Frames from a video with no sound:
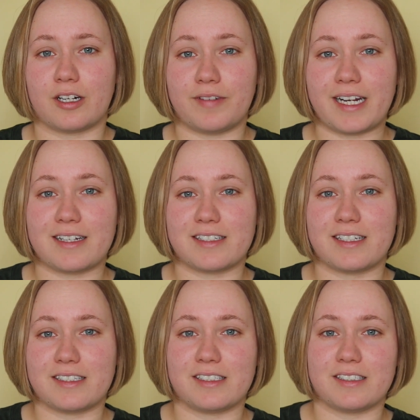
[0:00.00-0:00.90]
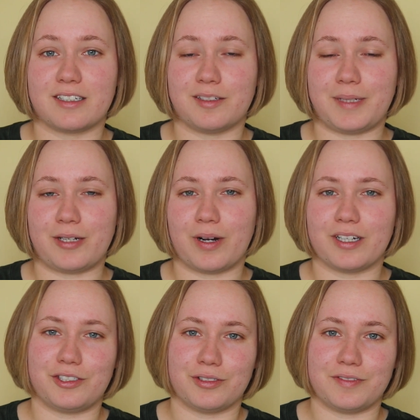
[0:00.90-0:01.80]
I realised that this is going to be
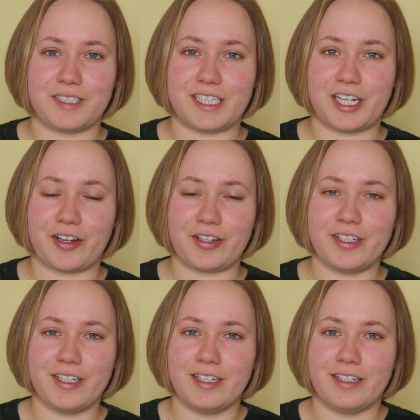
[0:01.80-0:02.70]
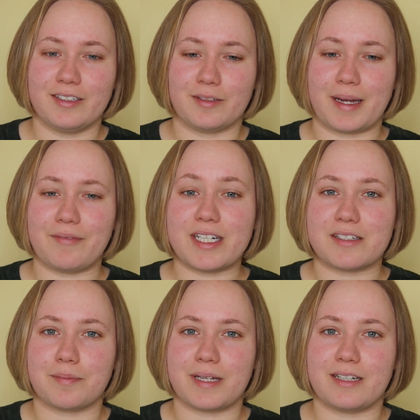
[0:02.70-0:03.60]
quite a short video. The main
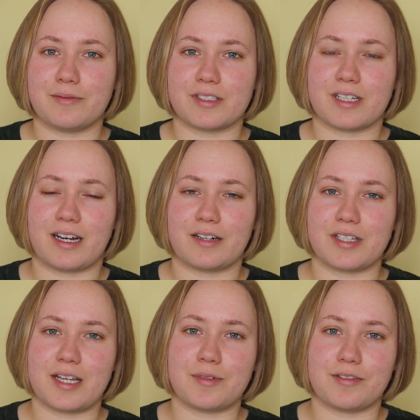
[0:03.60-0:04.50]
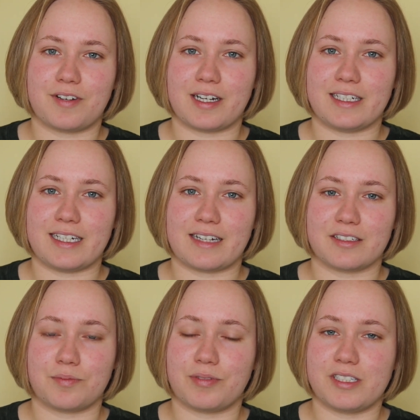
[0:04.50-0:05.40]
reason being was that I was able to find the
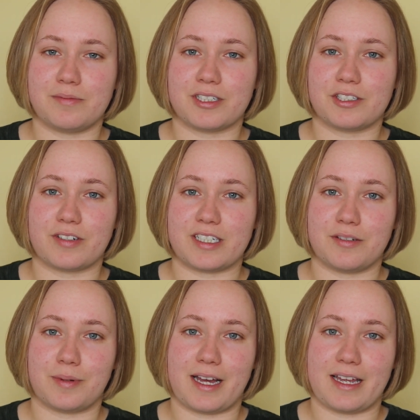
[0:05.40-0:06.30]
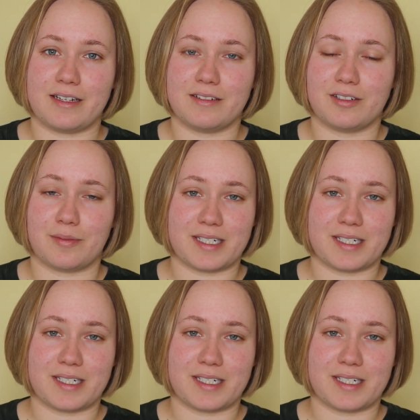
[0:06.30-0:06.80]
adders pretty much straight away on my